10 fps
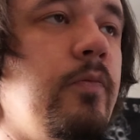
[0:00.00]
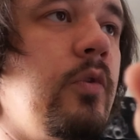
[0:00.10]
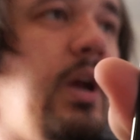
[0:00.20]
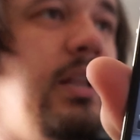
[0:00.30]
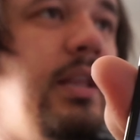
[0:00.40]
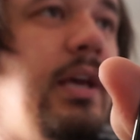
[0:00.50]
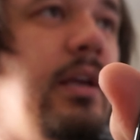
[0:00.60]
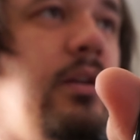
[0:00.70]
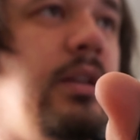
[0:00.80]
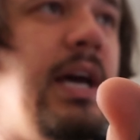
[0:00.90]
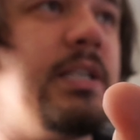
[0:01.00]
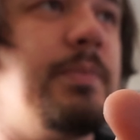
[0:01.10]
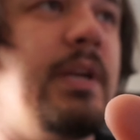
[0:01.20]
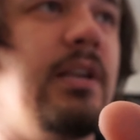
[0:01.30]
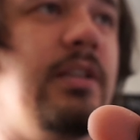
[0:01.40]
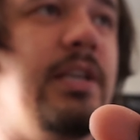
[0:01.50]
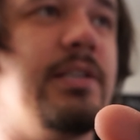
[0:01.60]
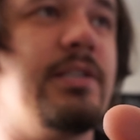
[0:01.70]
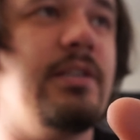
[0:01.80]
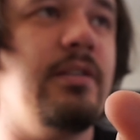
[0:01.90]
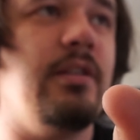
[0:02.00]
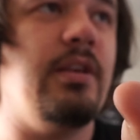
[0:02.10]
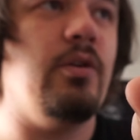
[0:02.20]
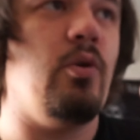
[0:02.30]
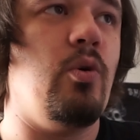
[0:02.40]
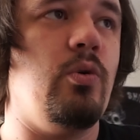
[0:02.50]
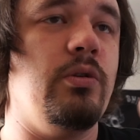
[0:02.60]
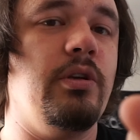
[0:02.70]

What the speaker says: And then last but not least, the old